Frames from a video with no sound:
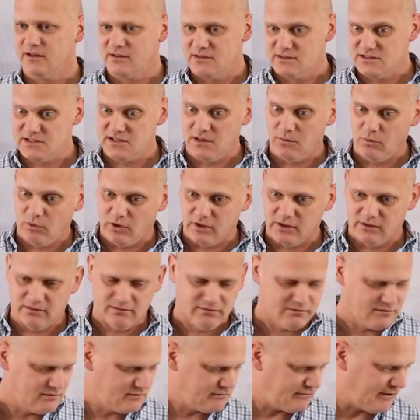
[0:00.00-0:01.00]
that someone
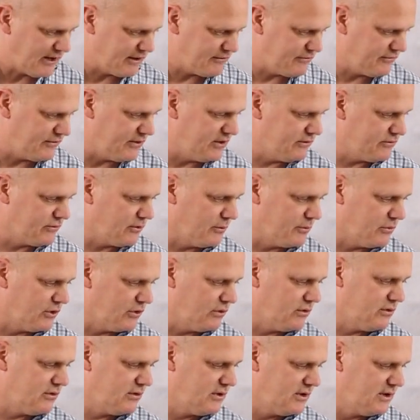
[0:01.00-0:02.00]
five feet from
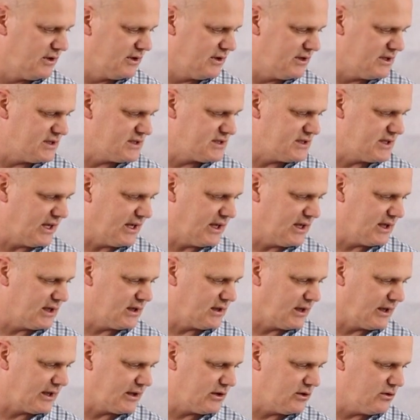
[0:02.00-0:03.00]
you is
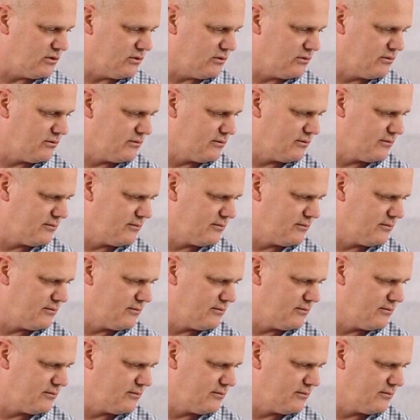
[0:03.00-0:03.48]
thinking like you.